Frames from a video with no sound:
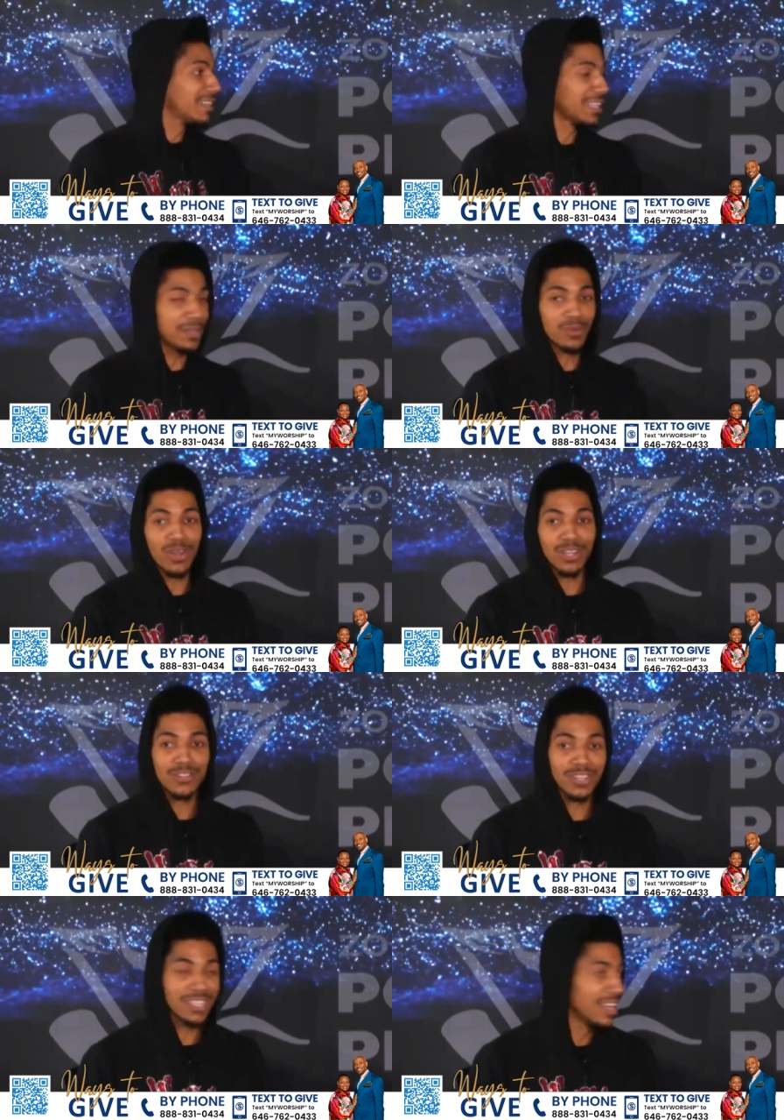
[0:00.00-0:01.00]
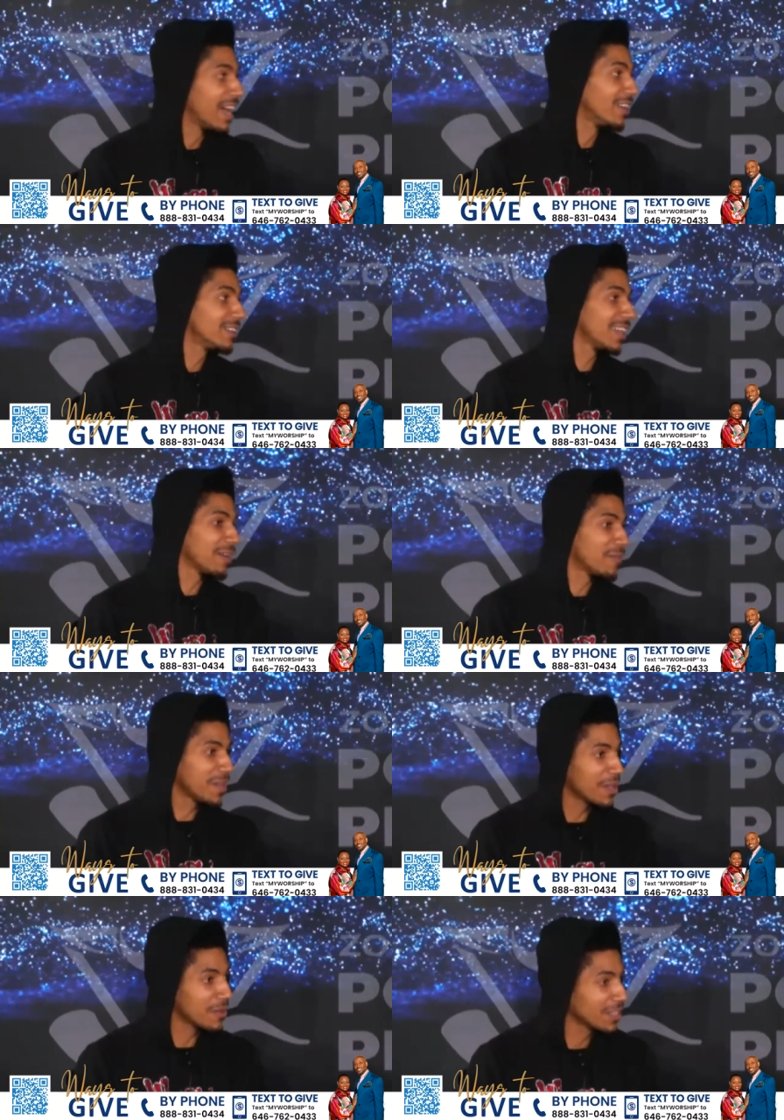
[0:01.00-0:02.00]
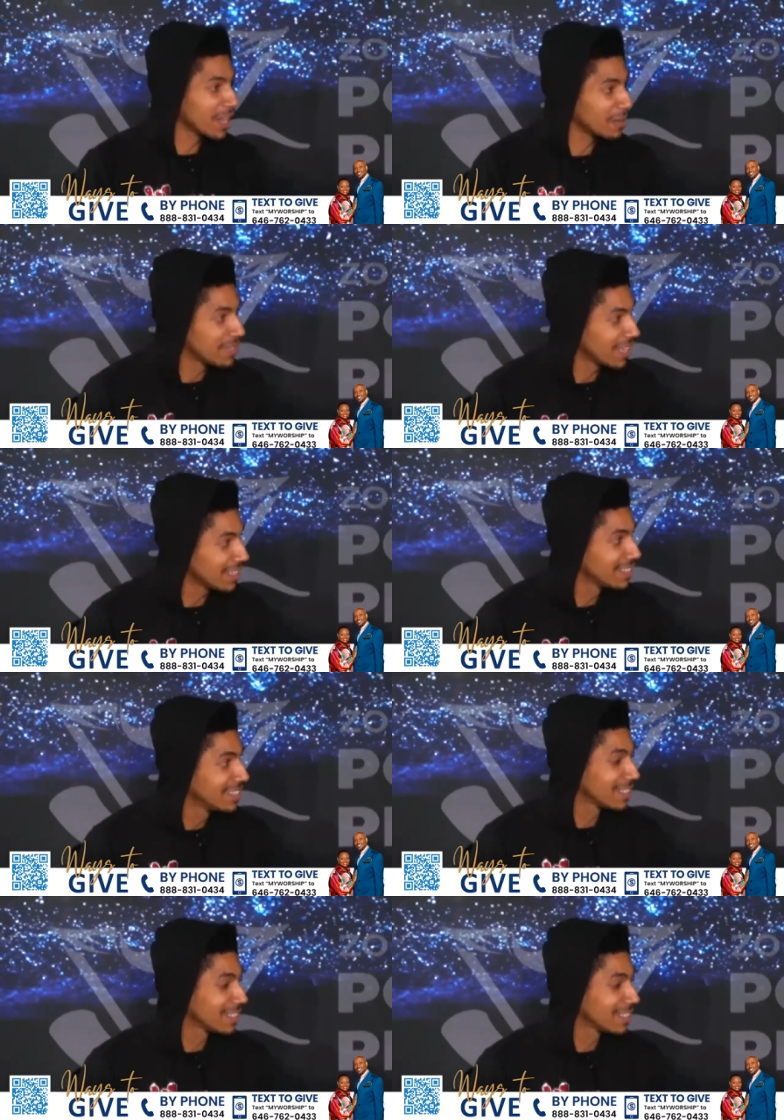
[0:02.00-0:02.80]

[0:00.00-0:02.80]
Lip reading: Even on Jordan now. I'm hearing the update.